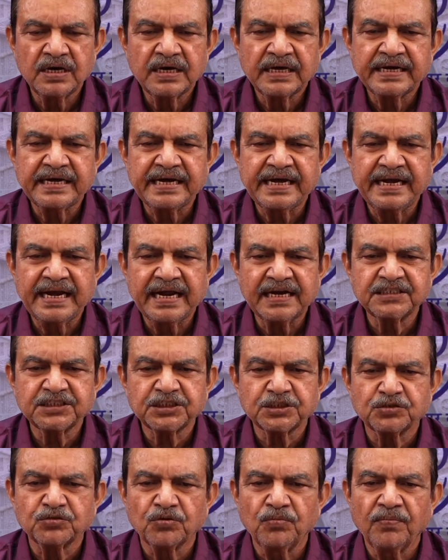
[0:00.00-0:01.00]
relates
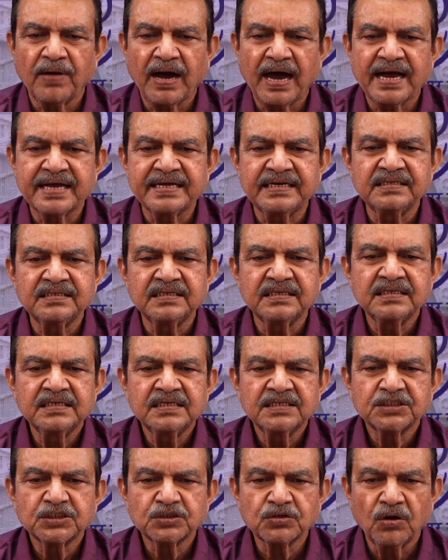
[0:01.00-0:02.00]
to mind.
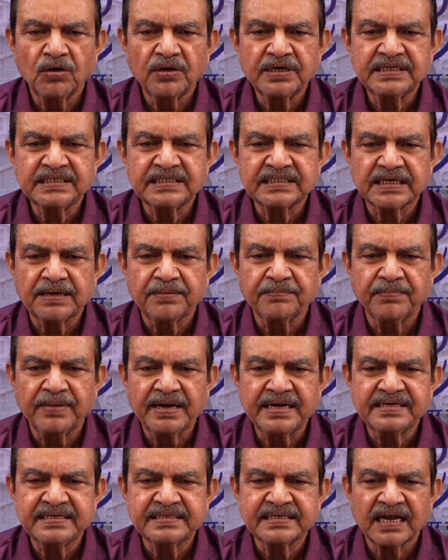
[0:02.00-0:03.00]
So, it is a
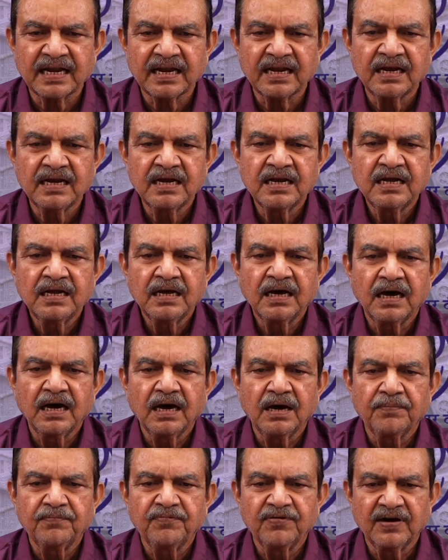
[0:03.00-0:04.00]
mental
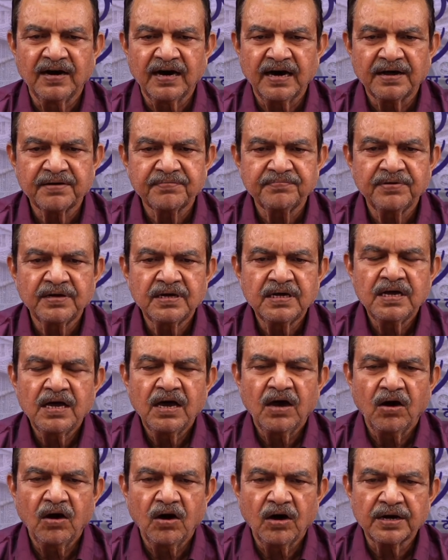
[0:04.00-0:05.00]
verb
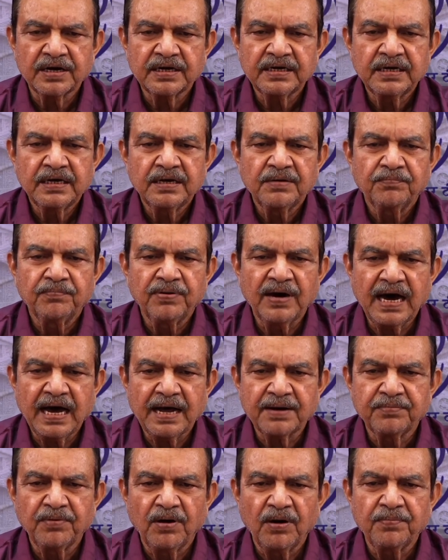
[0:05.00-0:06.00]
or
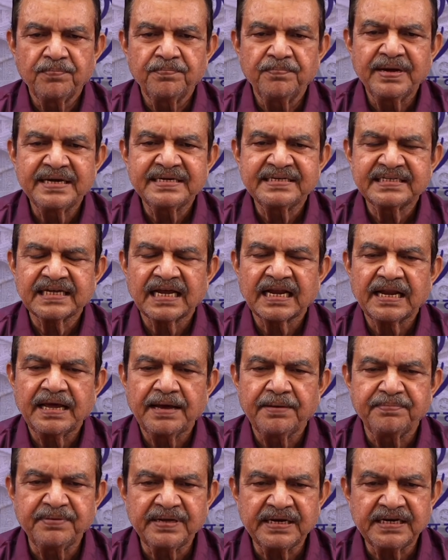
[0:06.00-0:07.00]
verb of mental
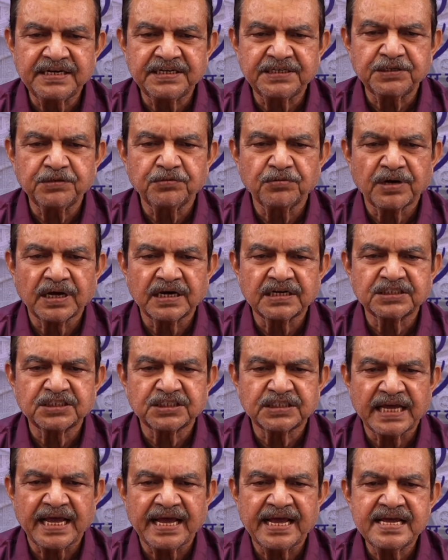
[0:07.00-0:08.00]
ability, you can
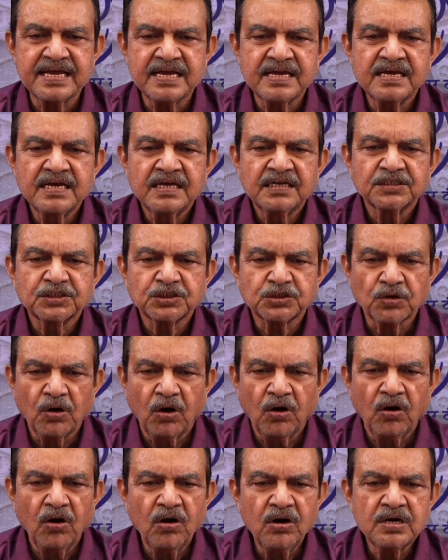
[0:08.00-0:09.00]
say.
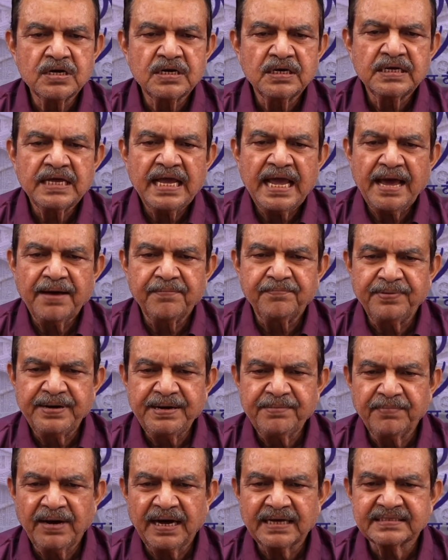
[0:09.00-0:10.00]
So, every
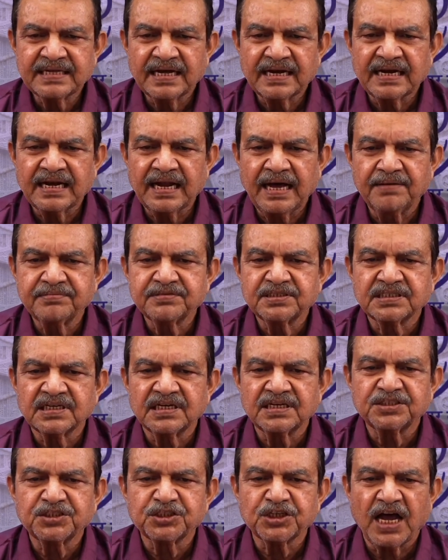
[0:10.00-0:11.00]
mother loves her
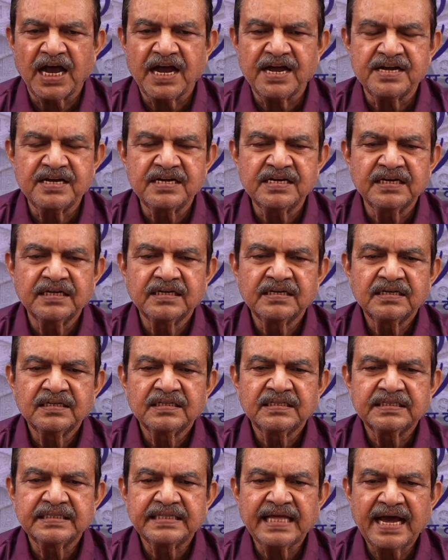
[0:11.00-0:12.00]
child.
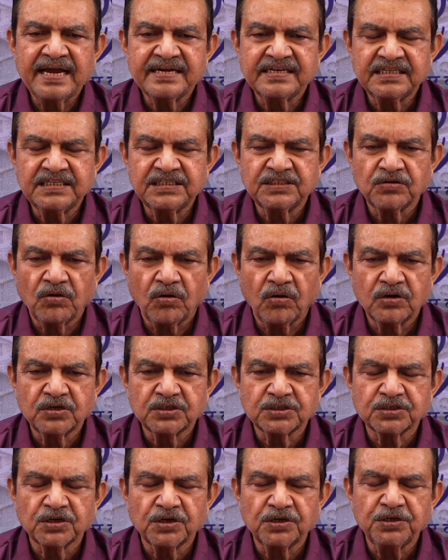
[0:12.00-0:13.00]
That is
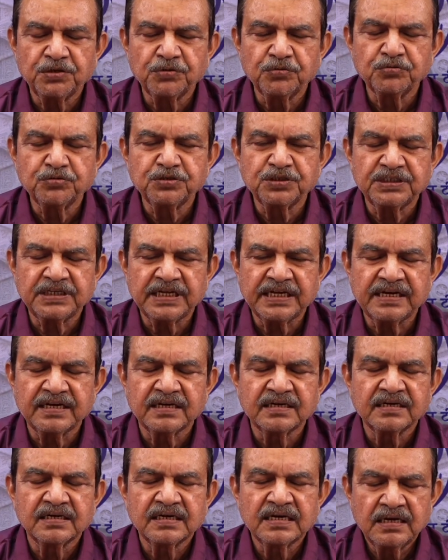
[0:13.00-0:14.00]
also used
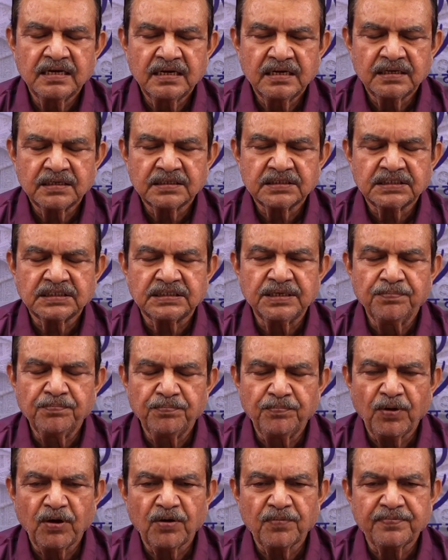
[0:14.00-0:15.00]
in
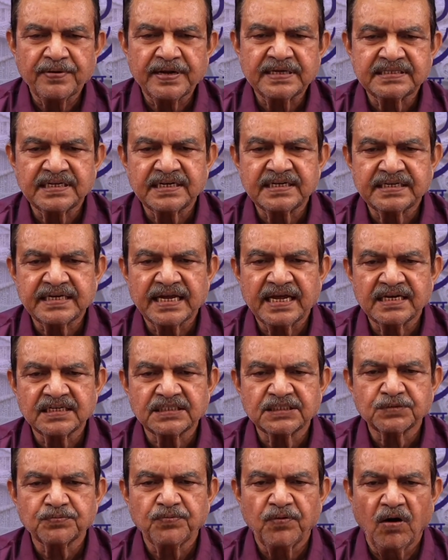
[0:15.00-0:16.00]
simple present
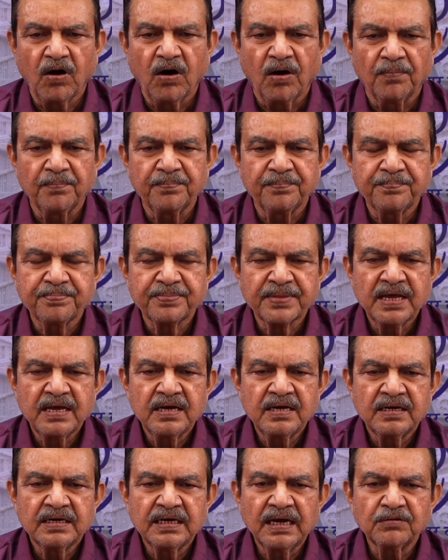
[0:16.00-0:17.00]
tense form.
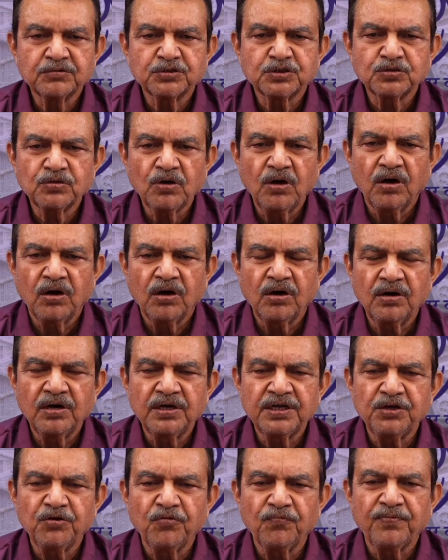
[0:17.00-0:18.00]
Now, so
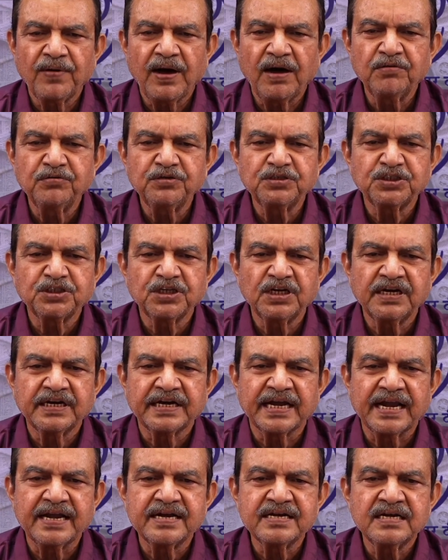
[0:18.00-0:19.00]
you found,
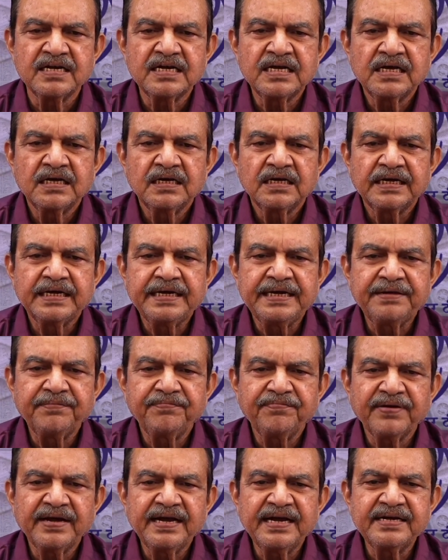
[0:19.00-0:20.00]
children,
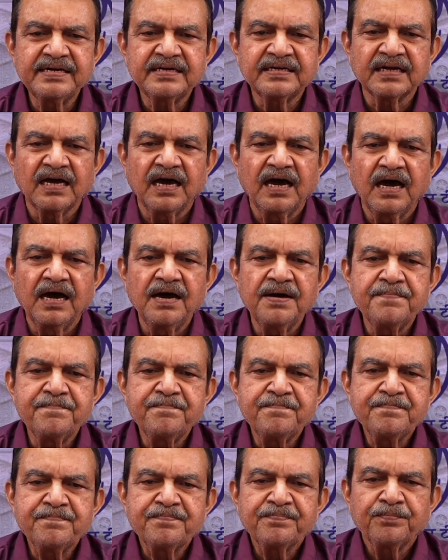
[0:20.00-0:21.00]
different
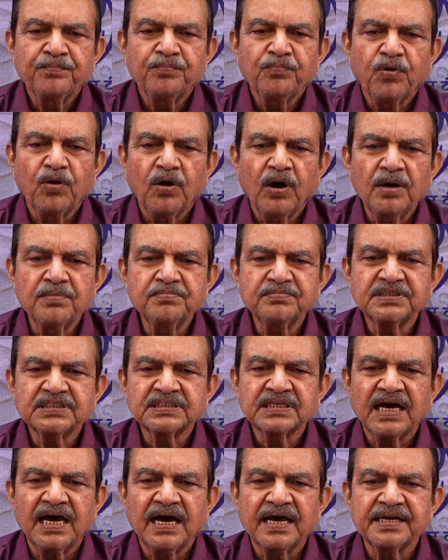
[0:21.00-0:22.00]
forms
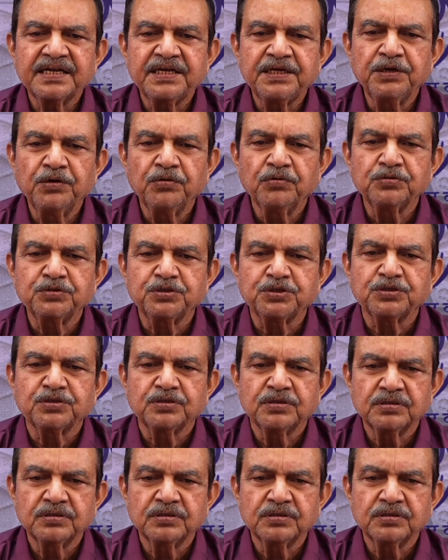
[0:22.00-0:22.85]
are used